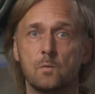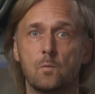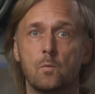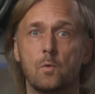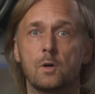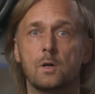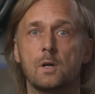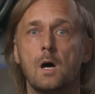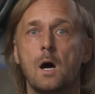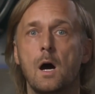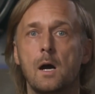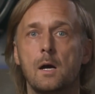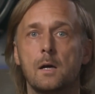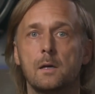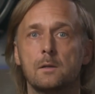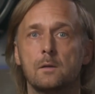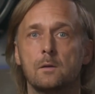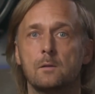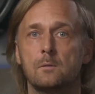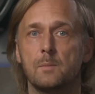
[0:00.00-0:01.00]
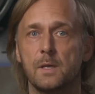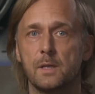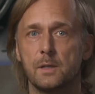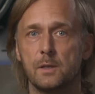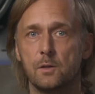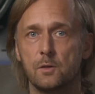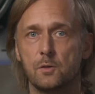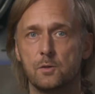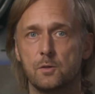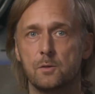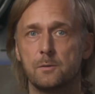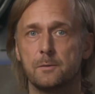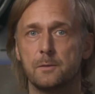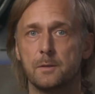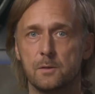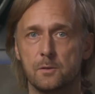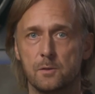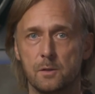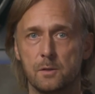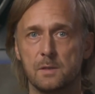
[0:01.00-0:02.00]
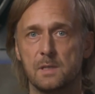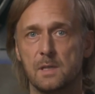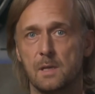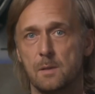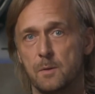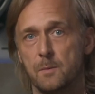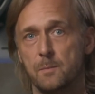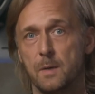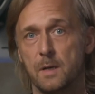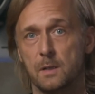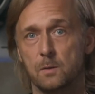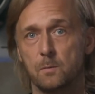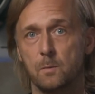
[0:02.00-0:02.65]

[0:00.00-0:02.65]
work hard on making sure you enjoy Cyberpunk